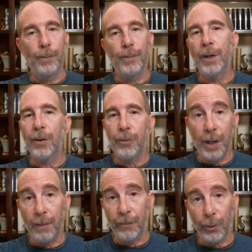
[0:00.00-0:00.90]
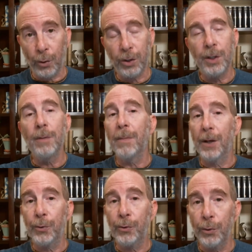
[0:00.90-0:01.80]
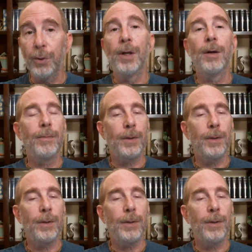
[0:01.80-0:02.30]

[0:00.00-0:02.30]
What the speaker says: another name for Krishna, Madhusudana,